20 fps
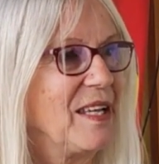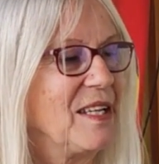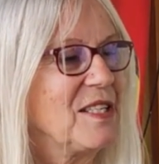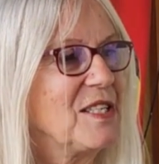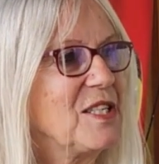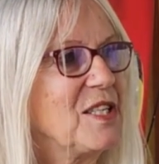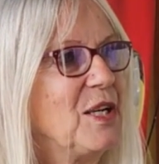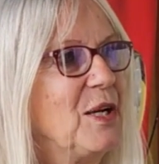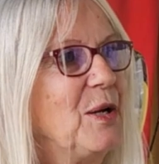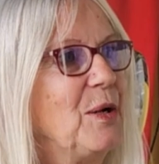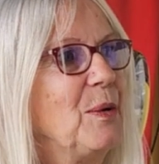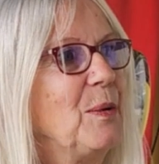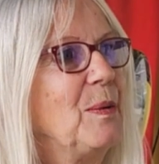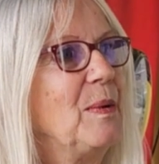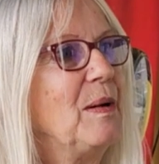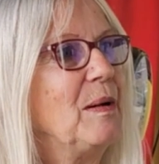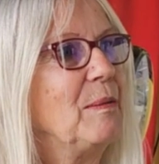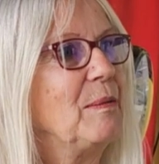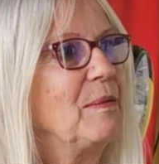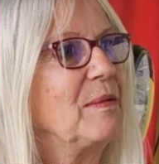So
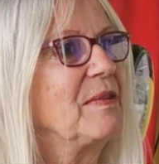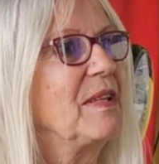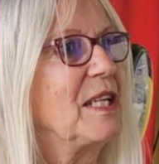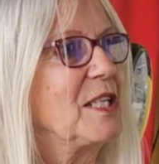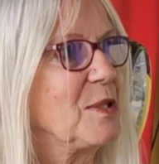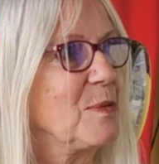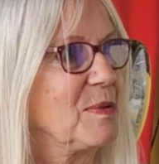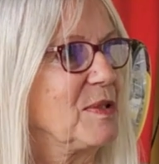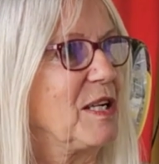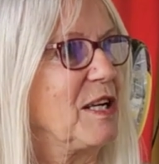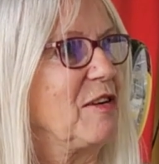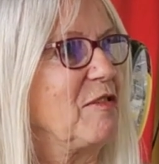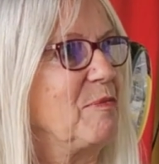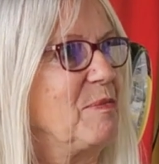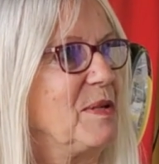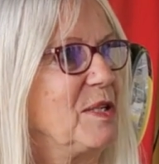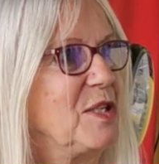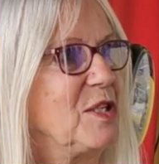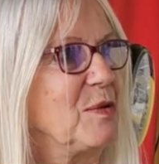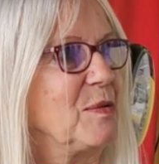that's what I've
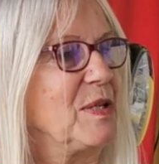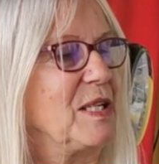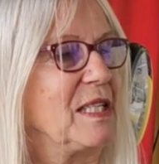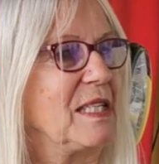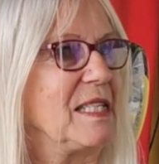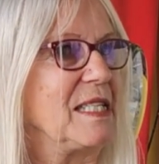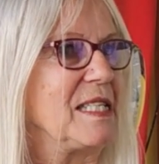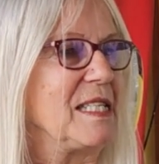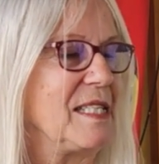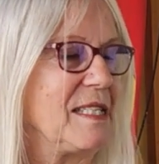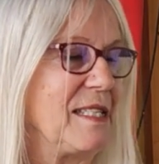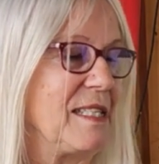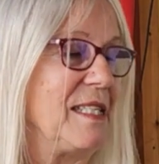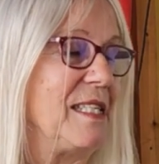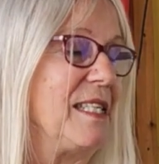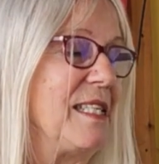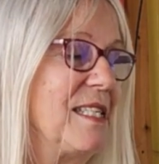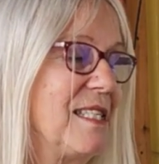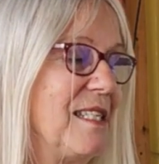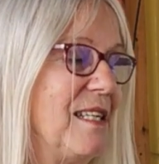been doing
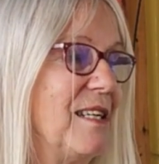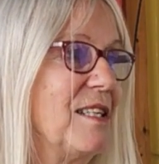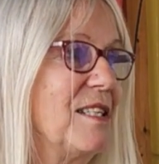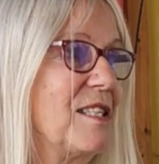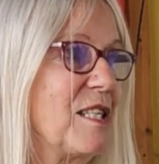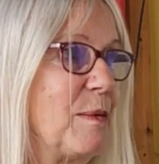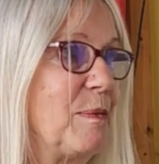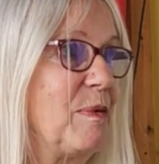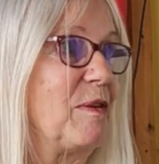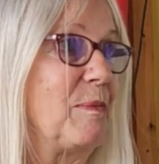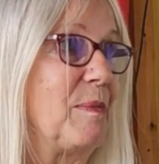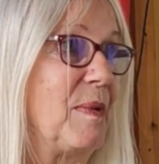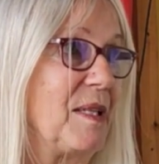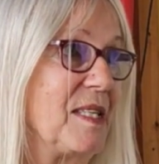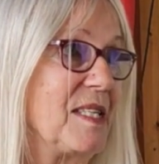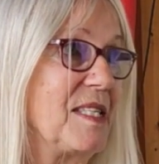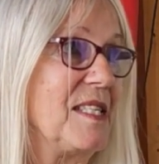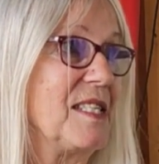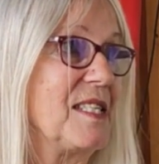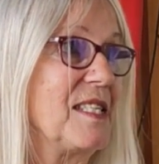these last couple of
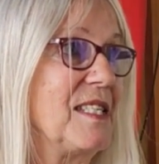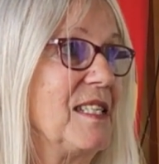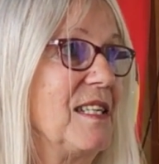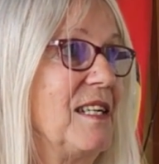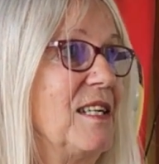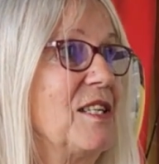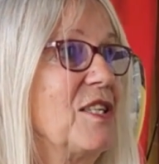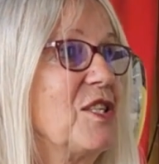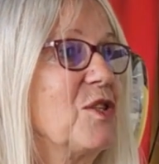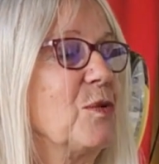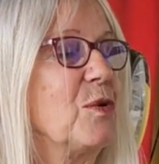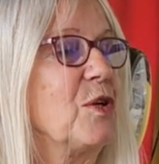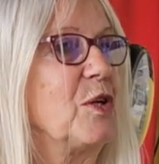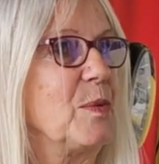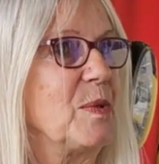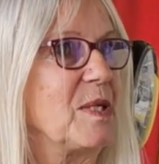months since I last saw you,